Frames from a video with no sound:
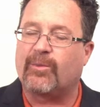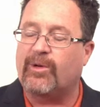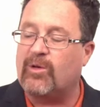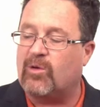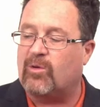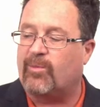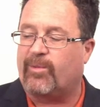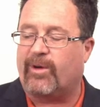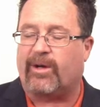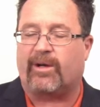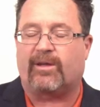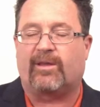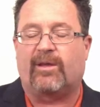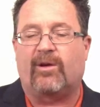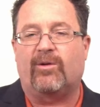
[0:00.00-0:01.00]
a pretty cool
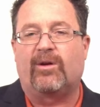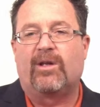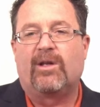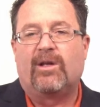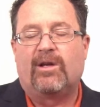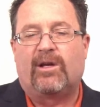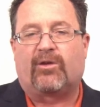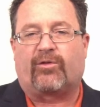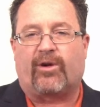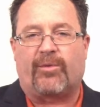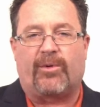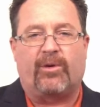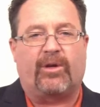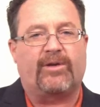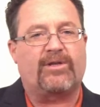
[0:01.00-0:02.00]
product, though. It's for
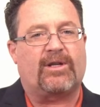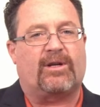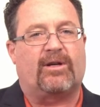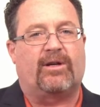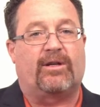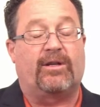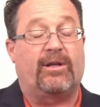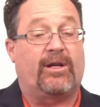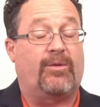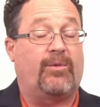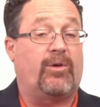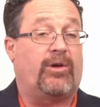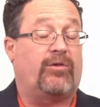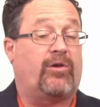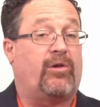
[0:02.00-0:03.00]
anyone who likes to hunt,
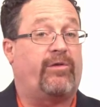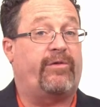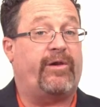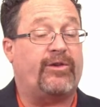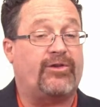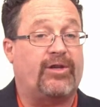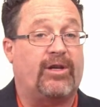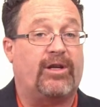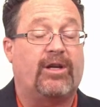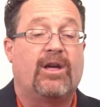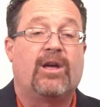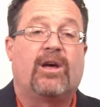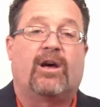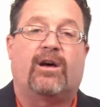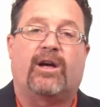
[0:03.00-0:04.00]
anyone who likes to go fishing,
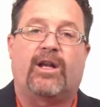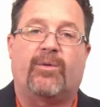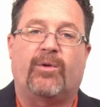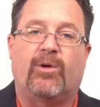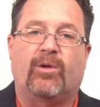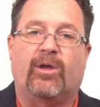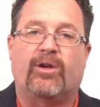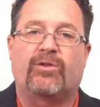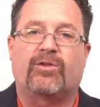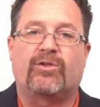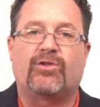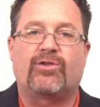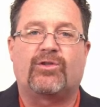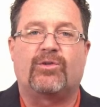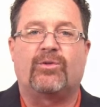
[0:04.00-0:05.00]
uh, anyone who likes to
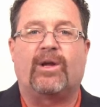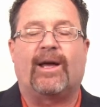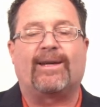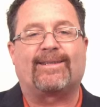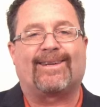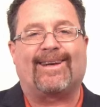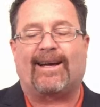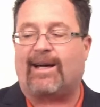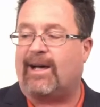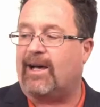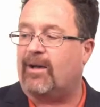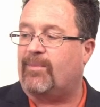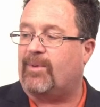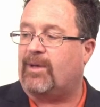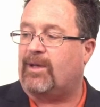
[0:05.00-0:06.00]
shoot as a
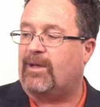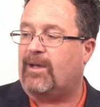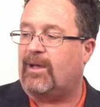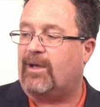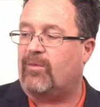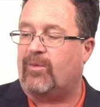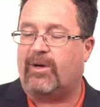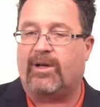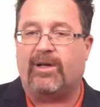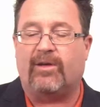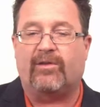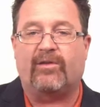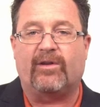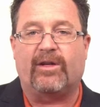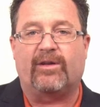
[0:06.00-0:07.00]
hobby. And what it
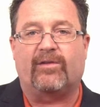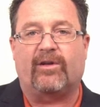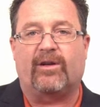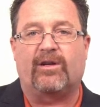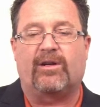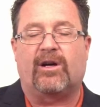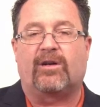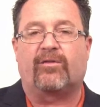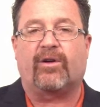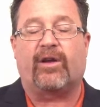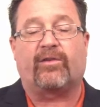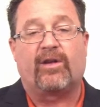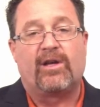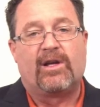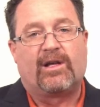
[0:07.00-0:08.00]
is, it's a gun
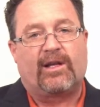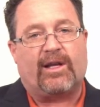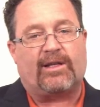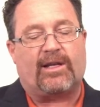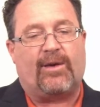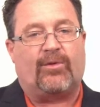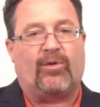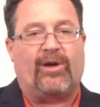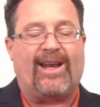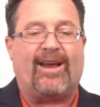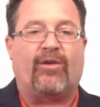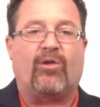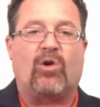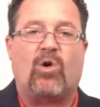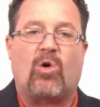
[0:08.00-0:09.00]
rest. A lot of times they'll get
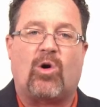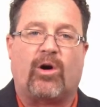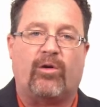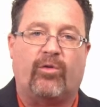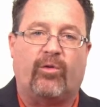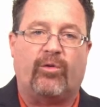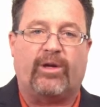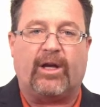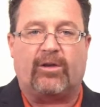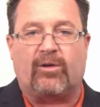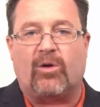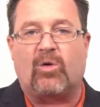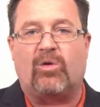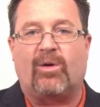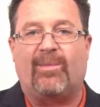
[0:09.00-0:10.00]
out of their car and they'll get
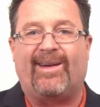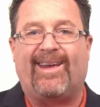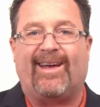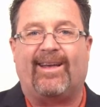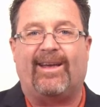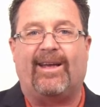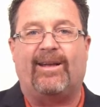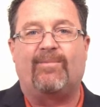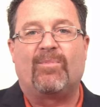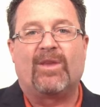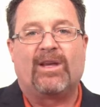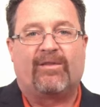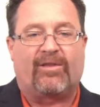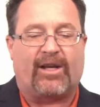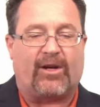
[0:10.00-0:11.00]
their equipment out, and
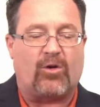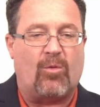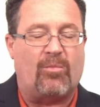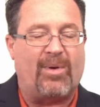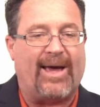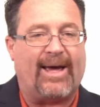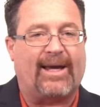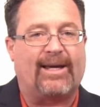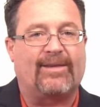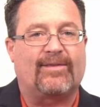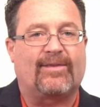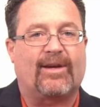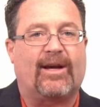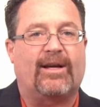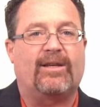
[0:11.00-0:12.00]
if they're going to go back
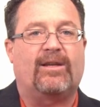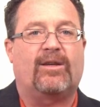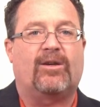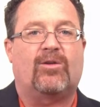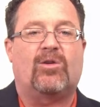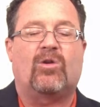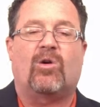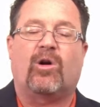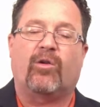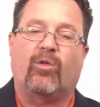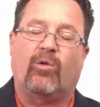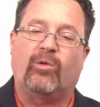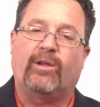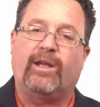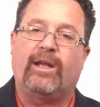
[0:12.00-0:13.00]
inside, you know, a car,
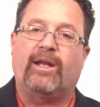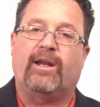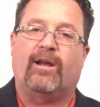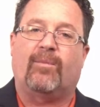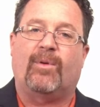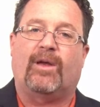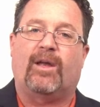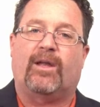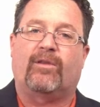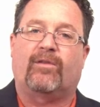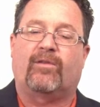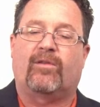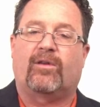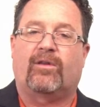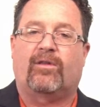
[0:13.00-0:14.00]
they'll lean it up
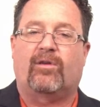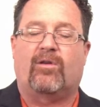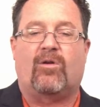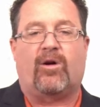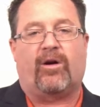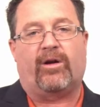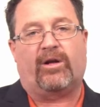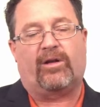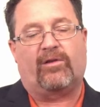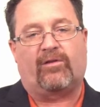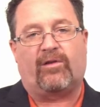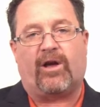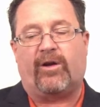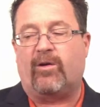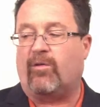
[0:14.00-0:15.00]
against the car, and it could
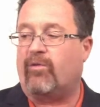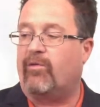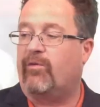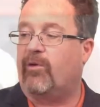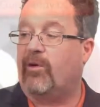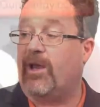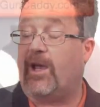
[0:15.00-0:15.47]
slide over and fall